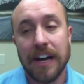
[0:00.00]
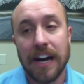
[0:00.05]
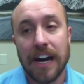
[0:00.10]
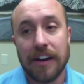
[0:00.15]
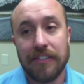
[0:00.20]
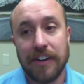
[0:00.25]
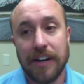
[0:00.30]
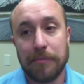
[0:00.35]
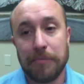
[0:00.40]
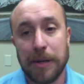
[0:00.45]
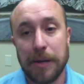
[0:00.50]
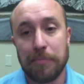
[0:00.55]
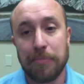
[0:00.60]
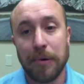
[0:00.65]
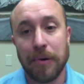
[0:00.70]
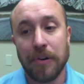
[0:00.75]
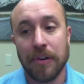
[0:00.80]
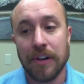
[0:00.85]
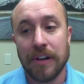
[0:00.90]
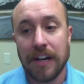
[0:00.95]
I've had
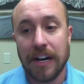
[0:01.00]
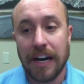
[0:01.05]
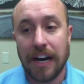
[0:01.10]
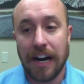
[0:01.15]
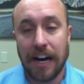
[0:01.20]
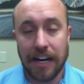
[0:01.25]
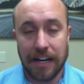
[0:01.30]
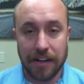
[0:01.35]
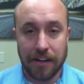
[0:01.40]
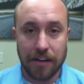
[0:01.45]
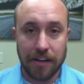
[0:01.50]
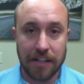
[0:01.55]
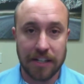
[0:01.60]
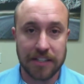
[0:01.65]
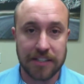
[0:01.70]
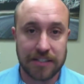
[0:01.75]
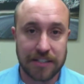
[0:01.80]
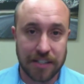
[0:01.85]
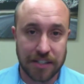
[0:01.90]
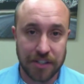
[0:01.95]
people hire
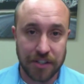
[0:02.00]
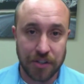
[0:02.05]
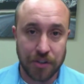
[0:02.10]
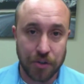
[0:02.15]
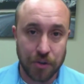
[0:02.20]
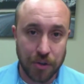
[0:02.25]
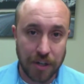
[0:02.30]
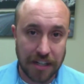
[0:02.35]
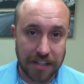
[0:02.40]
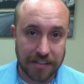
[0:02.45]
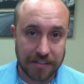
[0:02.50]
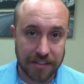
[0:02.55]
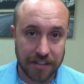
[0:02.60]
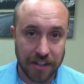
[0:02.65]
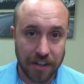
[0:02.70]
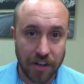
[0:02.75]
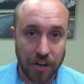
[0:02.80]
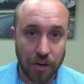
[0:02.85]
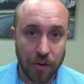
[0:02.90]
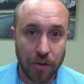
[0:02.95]
us to do
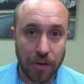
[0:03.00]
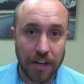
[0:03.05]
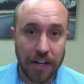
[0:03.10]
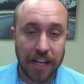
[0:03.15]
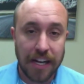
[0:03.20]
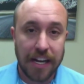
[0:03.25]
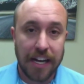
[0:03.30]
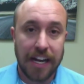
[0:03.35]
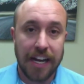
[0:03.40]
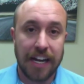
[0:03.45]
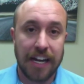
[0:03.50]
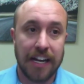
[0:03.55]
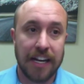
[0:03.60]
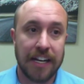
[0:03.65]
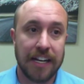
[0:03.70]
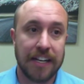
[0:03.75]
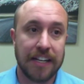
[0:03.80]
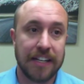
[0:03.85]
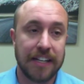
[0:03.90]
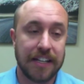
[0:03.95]
SEO,
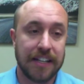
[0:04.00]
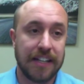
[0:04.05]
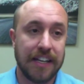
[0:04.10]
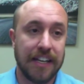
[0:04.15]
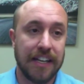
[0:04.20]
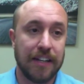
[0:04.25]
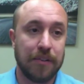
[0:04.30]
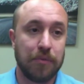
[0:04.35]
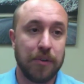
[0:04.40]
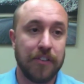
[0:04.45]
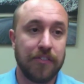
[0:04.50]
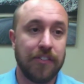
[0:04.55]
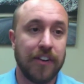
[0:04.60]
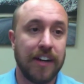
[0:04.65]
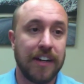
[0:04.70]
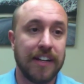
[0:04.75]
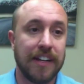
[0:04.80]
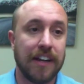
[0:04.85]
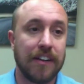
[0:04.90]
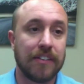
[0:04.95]
and then we
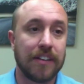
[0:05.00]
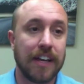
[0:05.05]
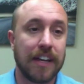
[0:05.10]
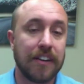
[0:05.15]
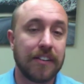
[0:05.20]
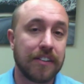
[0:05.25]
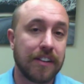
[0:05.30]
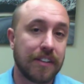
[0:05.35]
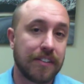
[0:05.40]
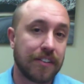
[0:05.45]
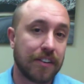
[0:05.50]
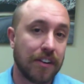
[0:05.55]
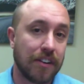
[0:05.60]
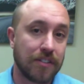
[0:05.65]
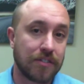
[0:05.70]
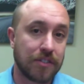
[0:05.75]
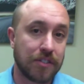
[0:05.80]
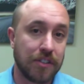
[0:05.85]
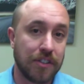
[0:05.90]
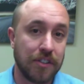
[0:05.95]
find out later that they're
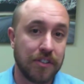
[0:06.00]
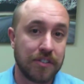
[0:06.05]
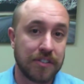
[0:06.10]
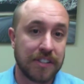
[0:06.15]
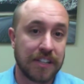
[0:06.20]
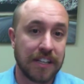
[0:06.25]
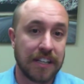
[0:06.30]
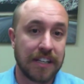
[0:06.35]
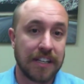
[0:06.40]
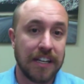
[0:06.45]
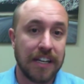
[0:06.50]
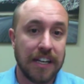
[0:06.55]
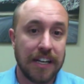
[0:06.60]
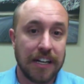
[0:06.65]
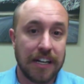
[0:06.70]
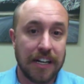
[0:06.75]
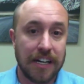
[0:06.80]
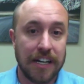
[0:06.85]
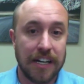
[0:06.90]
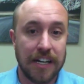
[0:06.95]
also using
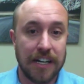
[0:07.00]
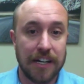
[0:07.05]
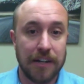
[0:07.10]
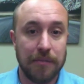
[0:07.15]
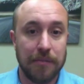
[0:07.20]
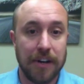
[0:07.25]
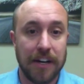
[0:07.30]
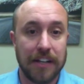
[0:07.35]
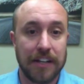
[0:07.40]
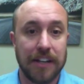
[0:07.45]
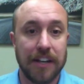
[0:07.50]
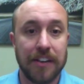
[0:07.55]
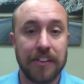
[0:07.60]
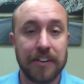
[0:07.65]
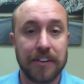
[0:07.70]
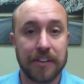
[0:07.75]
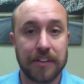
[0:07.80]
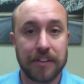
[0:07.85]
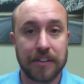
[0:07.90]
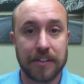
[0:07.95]
um,
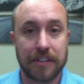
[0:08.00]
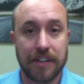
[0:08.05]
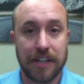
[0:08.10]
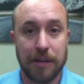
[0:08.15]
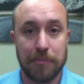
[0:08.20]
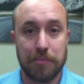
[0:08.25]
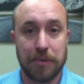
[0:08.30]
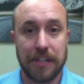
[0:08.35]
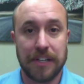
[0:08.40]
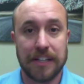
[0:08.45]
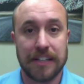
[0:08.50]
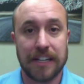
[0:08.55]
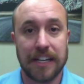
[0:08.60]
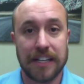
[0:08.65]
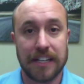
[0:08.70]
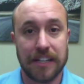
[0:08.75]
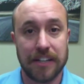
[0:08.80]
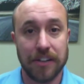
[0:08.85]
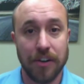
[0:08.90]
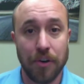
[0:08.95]
another company
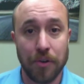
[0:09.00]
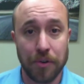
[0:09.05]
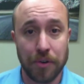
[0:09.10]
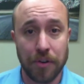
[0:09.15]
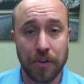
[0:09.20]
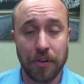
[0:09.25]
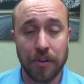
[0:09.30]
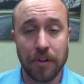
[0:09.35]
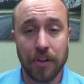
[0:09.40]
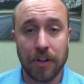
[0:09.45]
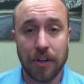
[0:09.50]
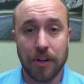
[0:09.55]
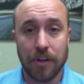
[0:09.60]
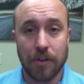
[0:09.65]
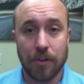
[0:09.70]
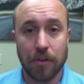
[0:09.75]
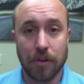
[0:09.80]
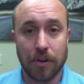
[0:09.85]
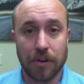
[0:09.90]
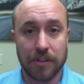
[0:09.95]
like Yodle
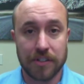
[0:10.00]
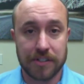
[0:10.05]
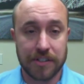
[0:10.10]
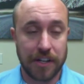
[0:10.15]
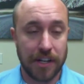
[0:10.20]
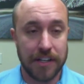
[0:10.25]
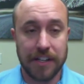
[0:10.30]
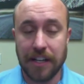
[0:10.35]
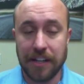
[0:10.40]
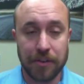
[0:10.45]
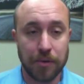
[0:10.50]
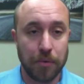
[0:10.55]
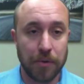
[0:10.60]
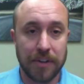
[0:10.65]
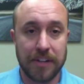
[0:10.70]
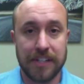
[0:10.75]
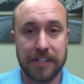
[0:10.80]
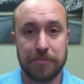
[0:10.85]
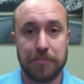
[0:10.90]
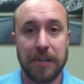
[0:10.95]
or so another one
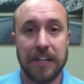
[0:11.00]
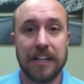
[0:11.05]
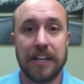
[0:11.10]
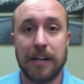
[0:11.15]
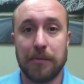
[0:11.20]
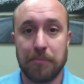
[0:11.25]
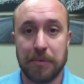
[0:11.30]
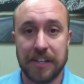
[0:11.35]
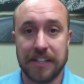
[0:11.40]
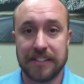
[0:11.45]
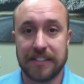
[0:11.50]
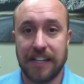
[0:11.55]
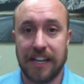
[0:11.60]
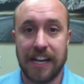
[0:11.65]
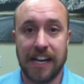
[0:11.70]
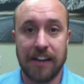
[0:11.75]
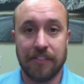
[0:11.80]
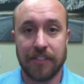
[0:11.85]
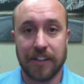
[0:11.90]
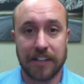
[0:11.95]
of these big companies that
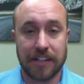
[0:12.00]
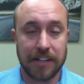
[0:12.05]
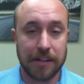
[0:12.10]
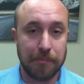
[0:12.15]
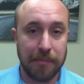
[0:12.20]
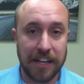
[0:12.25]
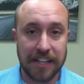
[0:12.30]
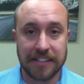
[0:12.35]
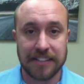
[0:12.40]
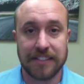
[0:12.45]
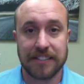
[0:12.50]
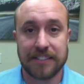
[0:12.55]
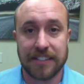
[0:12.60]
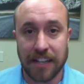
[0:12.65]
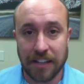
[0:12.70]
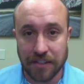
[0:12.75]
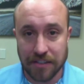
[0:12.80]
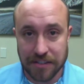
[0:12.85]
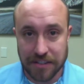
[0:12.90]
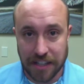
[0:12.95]
have like an amazing
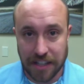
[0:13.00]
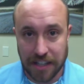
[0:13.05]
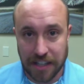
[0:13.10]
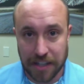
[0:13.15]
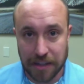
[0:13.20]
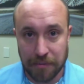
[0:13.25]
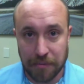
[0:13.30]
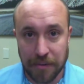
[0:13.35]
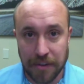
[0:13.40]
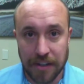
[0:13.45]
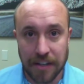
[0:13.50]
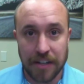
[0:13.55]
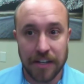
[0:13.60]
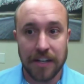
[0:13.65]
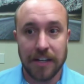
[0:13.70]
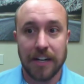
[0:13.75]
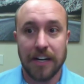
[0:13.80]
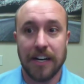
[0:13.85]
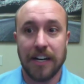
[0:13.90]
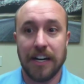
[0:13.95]
sales team
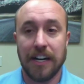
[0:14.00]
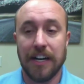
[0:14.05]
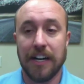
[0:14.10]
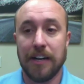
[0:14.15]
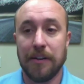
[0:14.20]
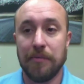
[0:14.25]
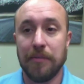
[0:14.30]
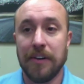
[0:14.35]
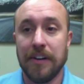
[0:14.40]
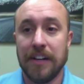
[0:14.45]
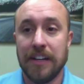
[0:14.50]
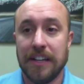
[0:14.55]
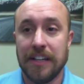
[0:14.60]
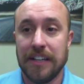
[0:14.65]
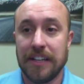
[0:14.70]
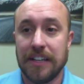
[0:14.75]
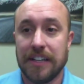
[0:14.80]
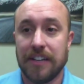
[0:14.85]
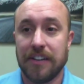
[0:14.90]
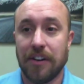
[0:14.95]
um,
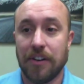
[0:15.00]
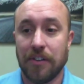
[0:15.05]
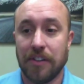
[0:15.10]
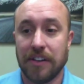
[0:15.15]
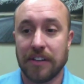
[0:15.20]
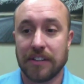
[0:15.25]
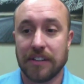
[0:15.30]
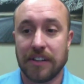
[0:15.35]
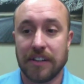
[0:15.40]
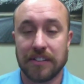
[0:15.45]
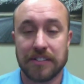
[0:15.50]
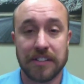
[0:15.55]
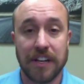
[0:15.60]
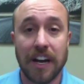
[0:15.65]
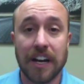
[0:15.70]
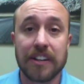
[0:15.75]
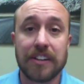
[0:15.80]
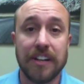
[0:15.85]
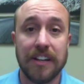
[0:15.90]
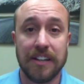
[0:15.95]
you know, they'll they'll
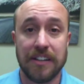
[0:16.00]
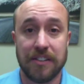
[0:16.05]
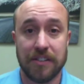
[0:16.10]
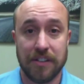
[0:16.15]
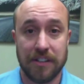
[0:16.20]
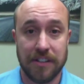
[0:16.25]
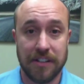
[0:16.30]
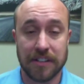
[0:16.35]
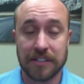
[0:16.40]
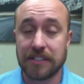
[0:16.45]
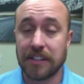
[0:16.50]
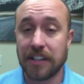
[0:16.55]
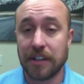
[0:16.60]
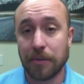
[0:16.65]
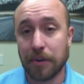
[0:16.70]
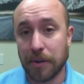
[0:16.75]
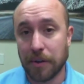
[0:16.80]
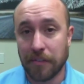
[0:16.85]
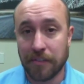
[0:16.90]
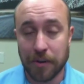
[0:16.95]
talk you into it and they'll tell you
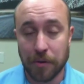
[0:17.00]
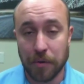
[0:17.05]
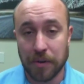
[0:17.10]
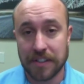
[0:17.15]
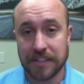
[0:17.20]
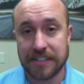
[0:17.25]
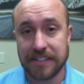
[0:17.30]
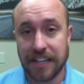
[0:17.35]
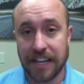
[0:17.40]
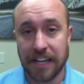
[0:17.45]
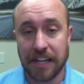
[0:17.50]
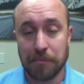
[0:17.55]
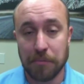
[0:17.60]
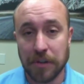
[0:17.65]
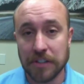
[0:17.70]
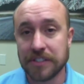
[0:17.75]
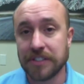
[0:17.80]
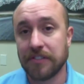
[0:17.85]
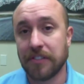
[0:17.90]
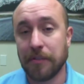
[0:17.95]
whatever you want to say.
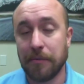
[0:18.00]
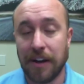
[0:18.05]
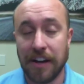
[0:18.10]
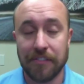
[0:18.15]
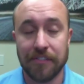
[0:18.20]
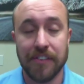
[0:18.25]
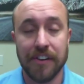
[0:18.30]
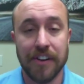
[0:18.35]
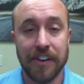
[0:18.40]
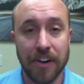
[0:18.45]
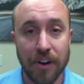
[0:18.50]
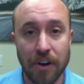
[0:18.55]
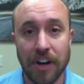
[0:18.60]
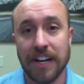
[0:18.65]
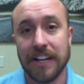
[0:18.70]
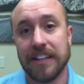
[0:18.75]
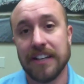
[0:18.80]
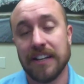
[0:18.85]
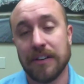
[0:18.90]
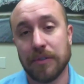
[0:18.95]
Most of them have no
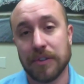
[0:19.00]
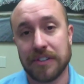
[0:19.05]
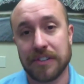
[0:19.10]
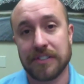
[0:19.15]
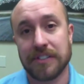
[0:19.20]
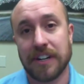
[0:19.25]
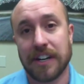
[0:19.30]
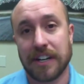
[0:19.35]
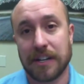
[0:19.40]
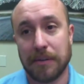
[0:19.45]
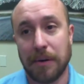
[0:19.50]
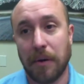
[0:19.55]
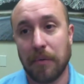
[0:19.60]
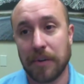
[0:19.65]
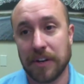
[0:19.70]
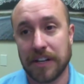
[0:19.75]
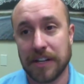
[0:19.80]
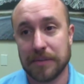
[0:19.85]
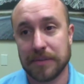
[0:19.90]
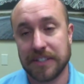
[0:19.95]
idea what they're talking about
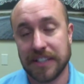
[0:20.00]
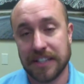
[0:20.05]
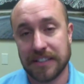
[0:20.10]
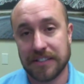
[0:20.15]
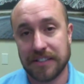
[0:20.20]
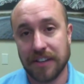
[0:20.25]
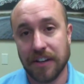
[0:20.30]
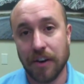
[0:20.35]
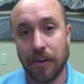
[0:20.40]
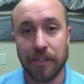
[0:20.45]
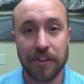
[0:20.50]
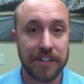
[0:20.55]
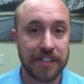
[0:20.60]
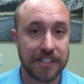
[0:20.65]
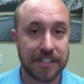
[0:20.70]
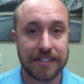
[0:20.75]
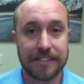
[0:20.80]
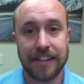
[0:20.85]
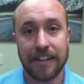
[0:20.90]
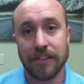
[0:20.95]
when it comes to SEO. They're
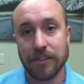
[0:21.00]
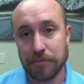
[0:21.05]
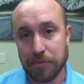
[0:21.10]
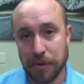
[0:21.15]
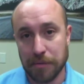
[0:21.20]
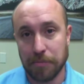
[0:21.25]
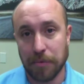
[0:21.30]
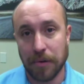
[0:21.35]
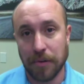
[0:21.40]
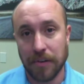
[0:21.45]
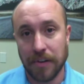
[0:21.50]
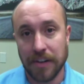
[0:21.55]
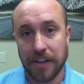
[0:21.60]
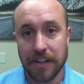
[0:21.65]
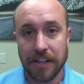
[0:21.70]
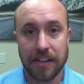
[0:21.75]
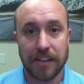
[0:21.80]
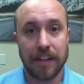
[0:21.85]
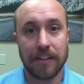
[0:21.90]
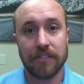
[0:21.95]
just salespeople.
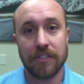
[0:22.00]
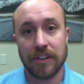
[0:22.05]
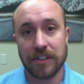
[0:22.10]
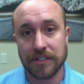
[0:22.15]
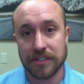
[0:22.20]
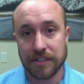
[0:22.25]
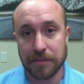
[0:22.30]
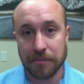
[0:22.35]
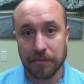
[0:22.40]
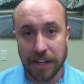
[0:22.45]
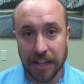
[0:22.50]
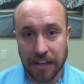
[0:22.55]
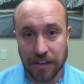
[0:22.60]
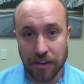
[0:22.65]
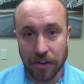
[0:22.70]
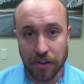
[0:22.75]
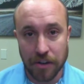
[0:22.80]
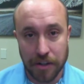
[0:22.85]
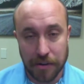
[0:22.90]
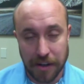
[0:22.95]
They've learned some
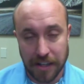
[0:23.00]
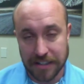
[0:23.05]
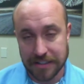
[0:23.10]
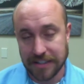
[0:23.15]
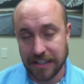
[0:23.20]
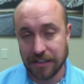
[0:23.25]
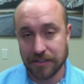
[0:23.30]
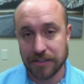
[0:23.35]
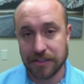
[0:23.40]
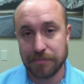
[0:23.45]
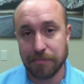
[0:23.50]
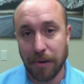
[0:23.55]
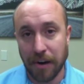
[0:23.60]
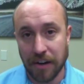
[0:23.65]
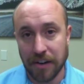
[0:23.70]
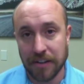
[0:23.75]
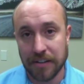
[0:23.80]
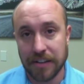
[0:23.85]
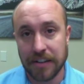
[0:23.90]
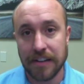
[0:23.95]
lingo and they sound
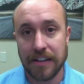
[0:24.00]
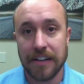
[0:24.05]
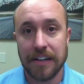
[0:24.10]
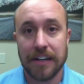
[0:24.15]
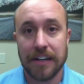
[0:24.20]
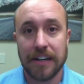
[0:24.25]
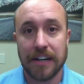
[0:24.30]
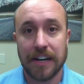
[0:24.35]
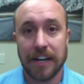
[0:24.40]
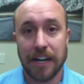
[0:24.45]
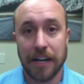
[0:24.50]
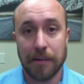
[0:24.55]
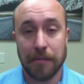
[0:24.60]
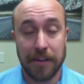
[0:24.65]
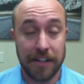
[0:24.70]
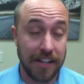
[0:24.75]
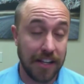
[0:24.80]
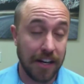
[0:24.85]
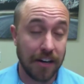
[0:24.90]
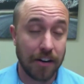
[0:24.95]
smart, um,
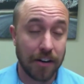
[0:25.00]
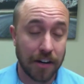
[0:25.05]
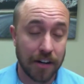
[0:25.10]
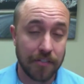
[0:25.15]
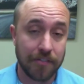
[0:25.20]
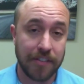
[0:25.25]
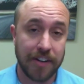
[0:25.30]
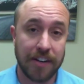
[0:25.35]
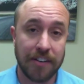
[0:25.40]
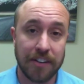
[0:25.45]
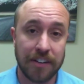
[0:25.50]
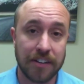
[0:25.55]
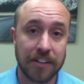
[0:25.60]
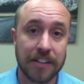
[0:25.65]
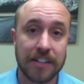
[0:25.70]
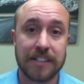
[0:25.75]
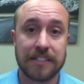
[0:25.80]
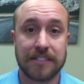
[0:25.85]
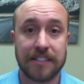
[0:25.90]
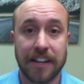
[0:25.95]
and they are very good
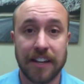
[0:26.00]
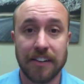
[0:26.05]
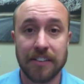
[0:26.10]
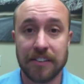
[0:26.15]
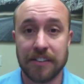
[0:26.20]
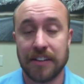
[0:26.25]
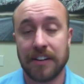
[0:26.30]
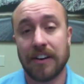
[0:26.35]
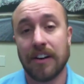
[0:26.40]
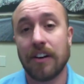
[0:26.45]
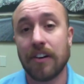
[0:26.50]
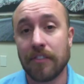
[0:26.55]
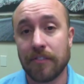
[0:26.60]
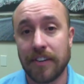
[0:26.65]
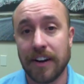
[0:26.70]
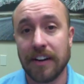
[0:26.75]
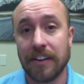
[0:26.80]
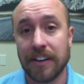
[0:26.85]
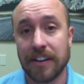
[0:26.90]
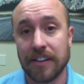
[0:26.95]
at sales and they are
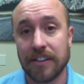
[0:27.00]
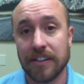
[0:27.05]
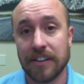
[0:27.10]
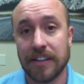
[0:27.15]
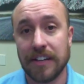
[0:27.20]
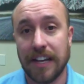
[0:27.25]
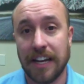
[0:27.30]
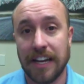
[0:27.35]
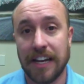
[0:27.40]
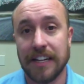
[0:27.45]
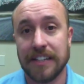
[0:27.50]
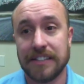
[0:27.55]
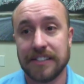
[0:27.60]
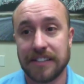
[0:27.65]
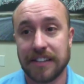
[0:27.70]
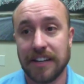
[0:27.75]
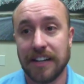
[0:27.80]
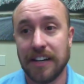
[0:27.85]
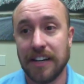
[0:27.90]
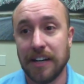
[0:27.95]
very good at
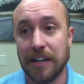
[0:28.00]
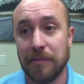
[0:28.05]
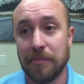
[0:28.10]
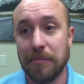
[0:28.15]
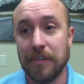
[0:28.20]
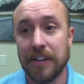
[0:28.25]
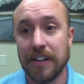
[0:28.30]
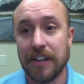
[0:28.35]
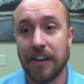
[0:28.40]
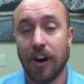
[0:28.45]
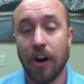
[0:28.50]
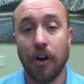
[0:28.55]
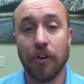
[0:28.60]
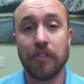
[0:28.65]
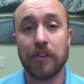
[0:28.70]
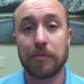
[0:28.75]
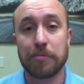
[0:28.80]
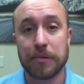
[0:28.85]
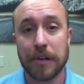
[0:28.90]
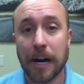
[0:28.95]
um,
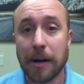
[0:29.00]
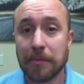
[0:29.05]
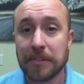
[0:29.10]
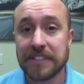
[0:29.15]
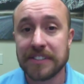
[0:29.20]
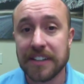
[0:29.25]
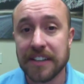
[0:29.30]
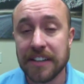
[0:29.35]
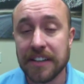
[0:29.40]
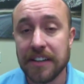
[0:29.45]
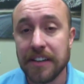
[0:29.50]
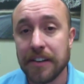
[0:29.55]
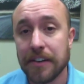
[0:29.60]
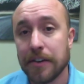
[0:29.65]
over promising.